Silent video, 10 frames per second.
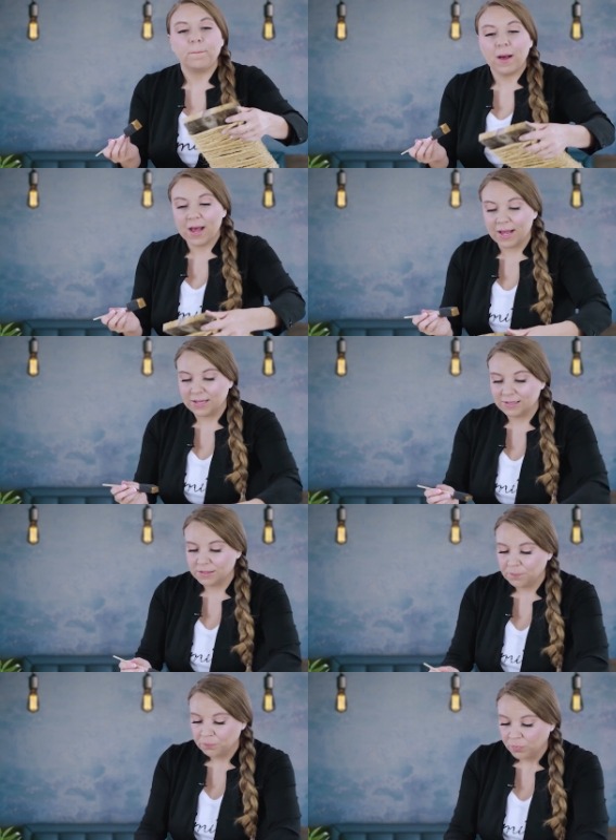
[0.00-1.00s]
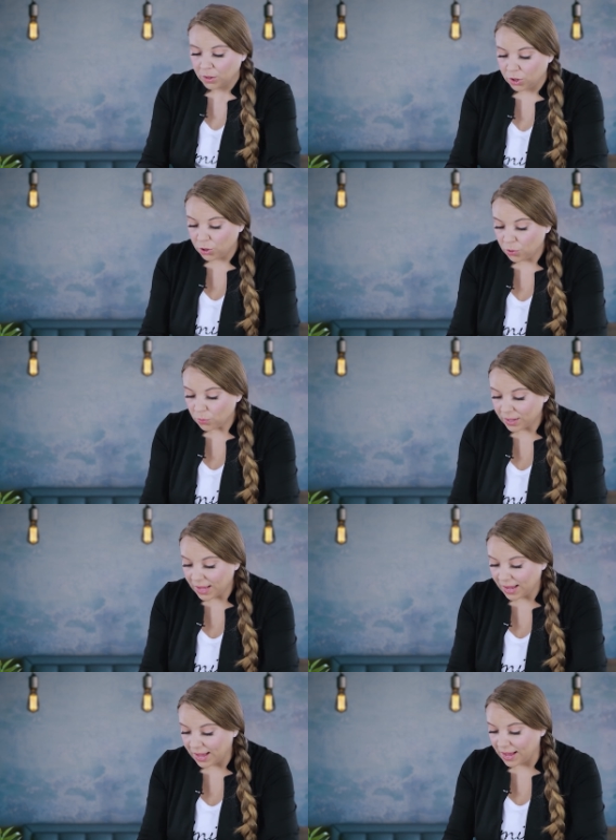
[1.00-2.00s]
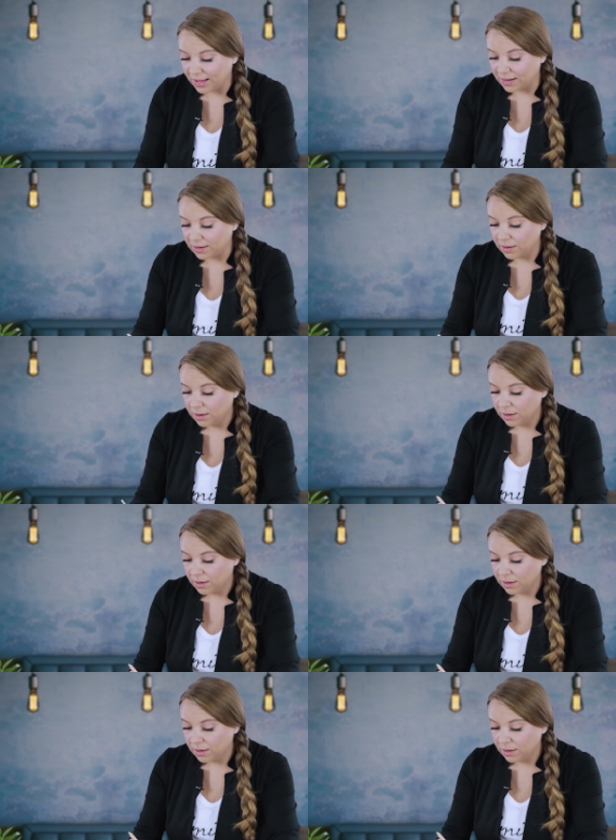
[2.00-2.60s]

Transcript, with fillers: but you can